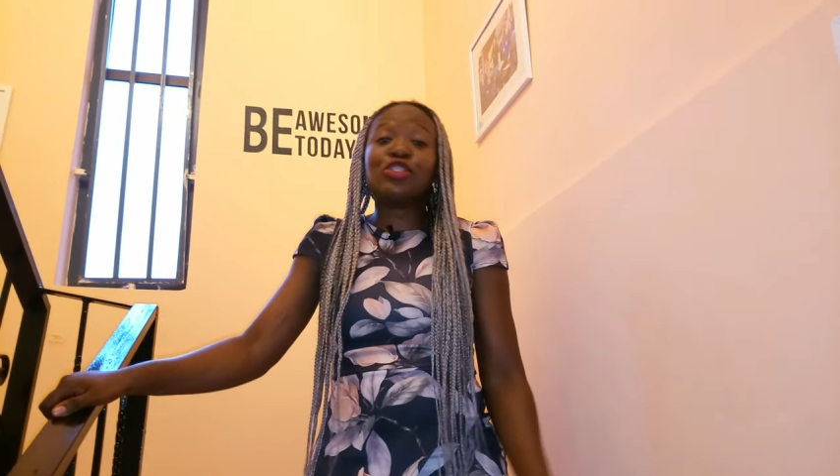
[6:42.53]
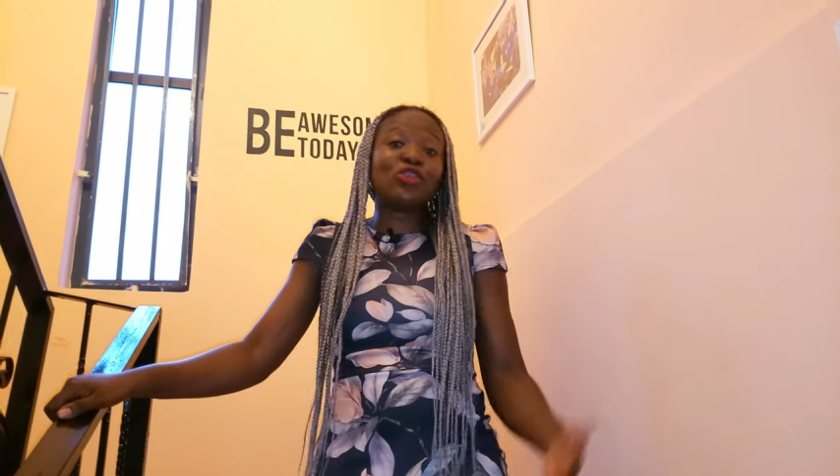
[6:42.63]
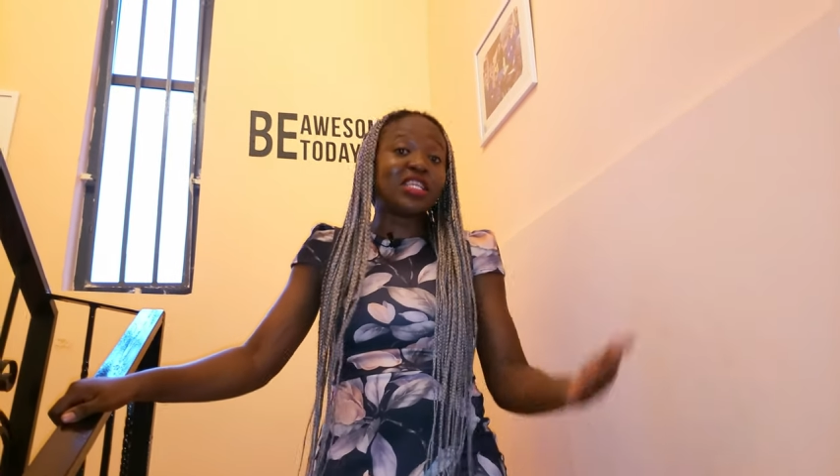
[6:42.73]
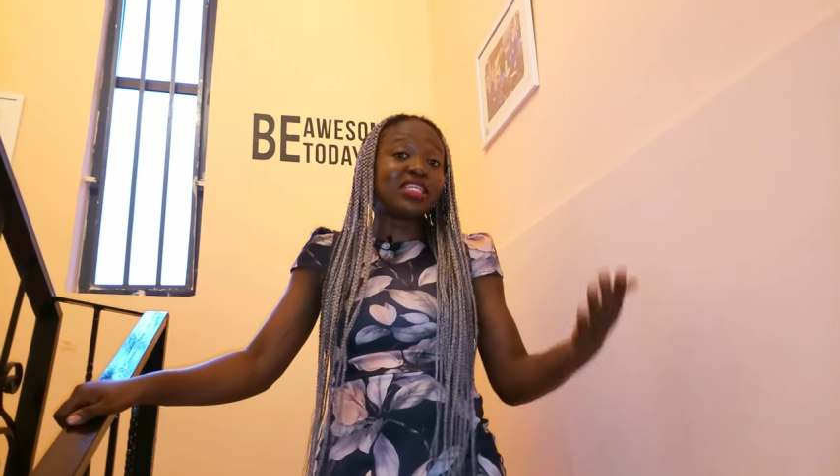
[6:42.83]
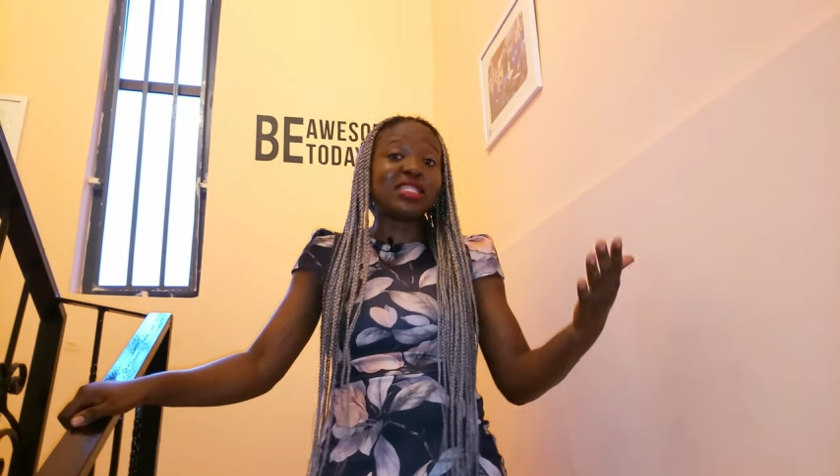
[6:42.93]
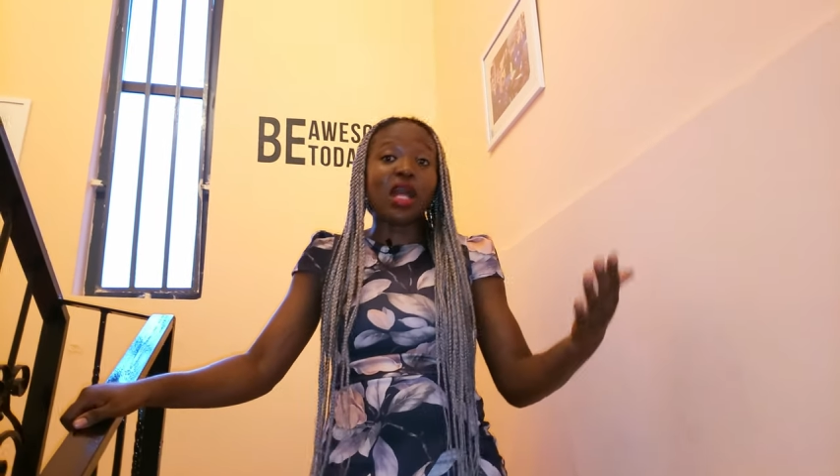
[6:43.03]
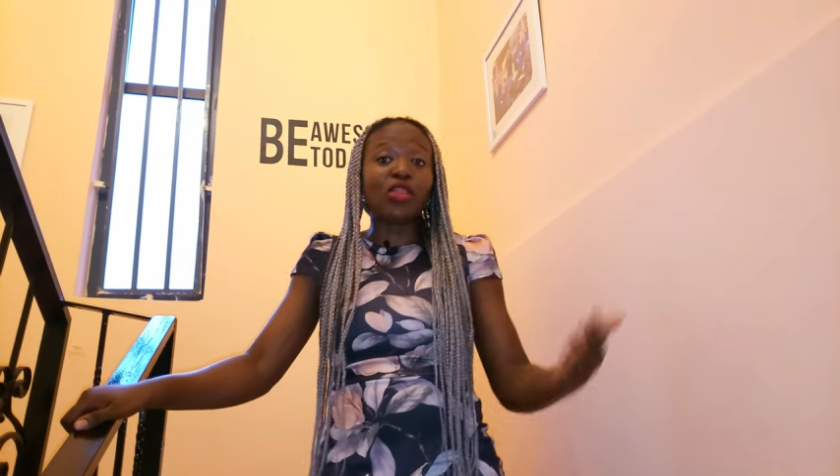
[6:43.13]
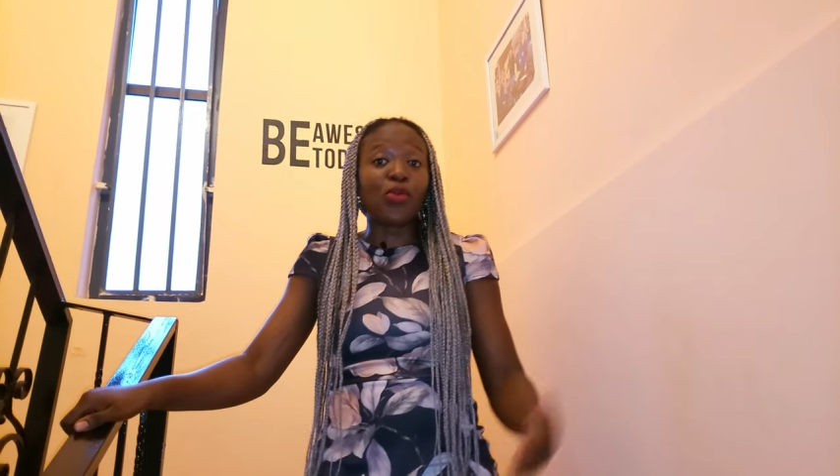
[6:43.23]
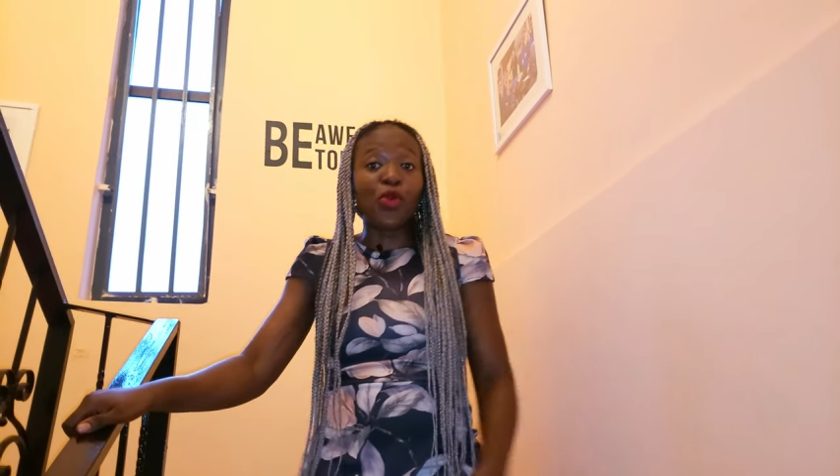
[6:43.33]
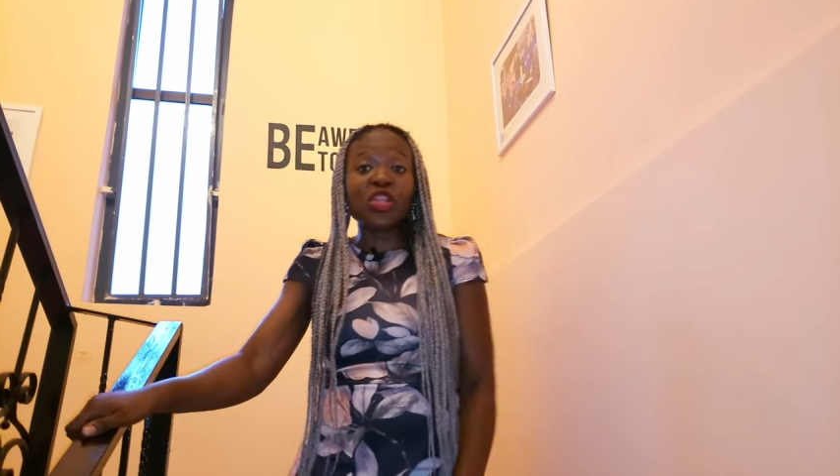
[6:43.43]
So this is now
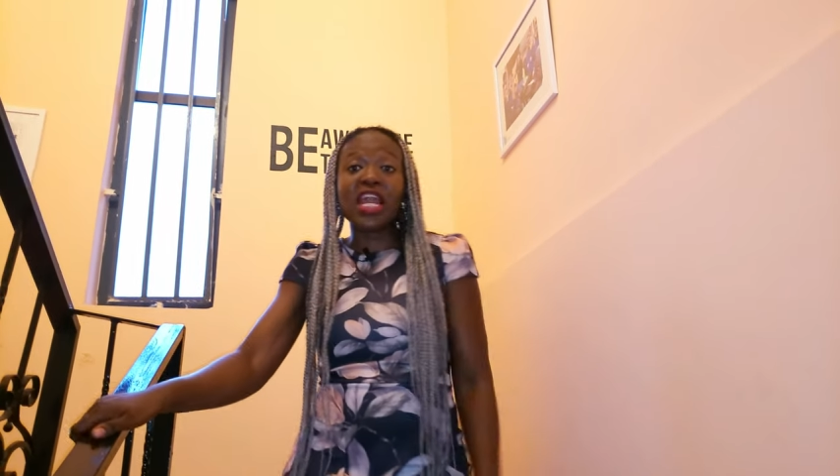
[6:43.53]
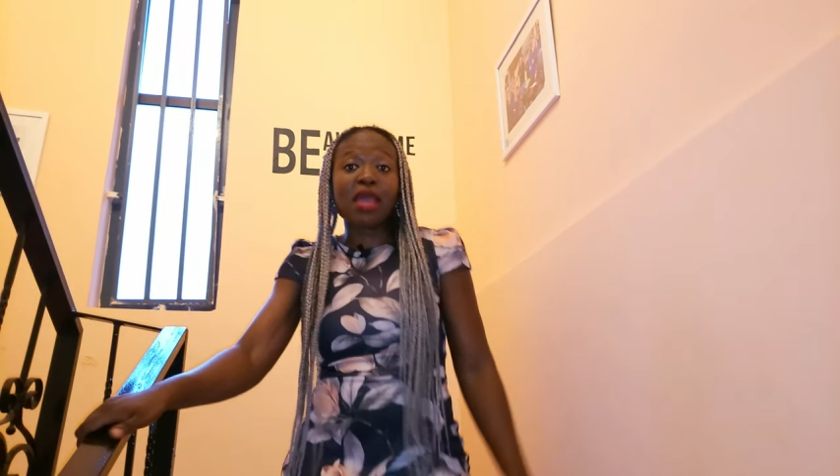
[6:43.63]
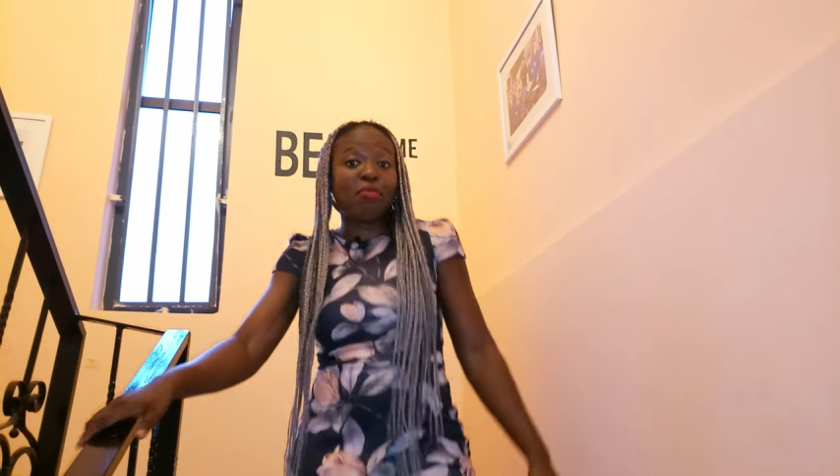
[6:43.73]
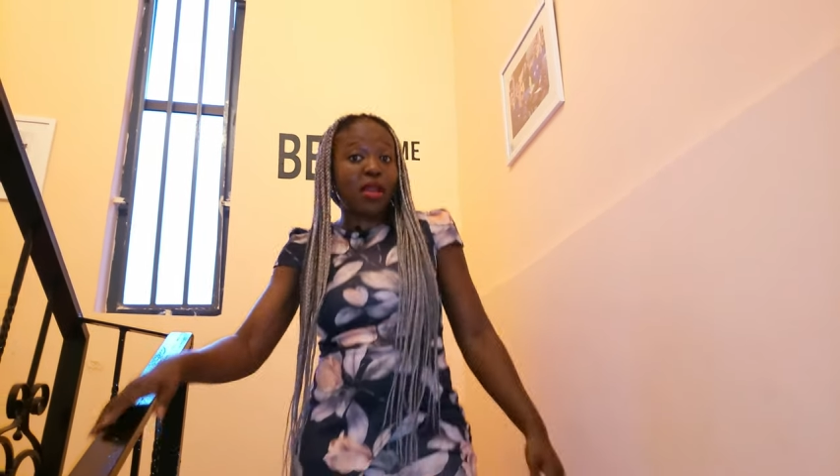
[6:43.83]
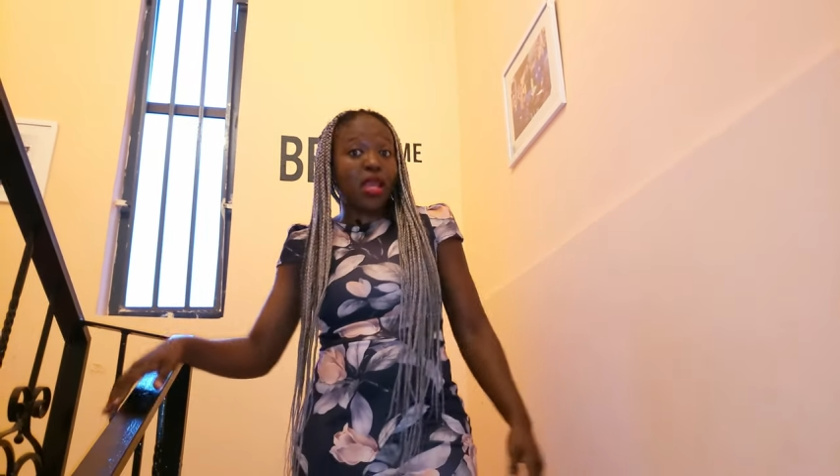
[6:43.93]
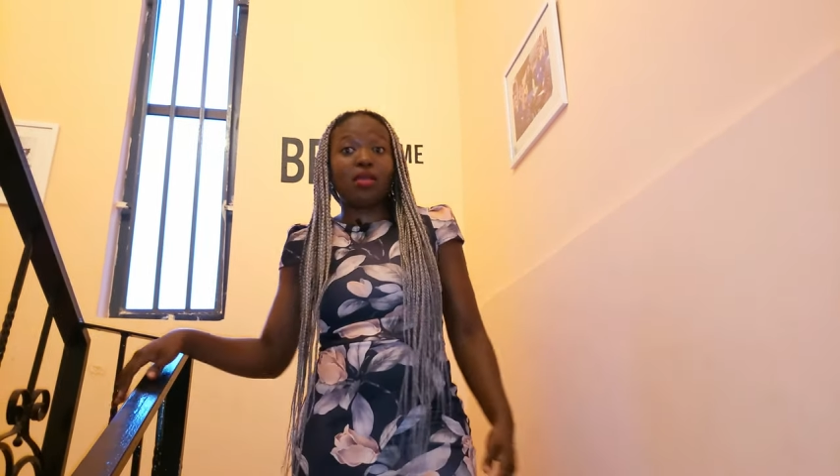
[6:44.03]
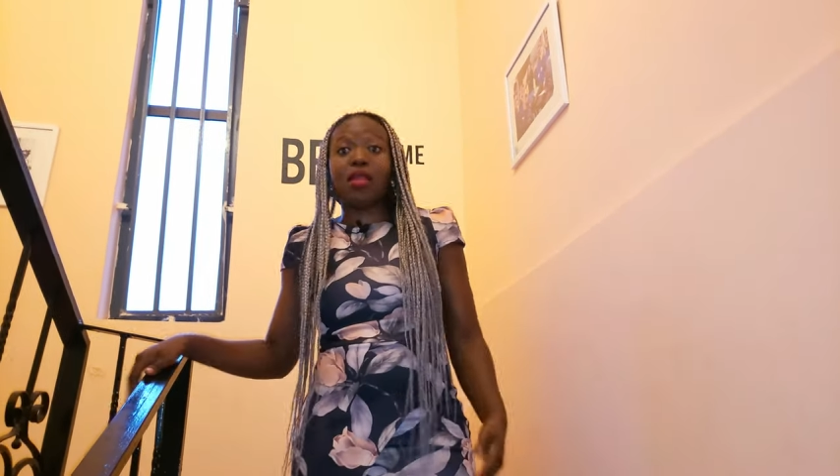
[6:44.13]
the role that I play.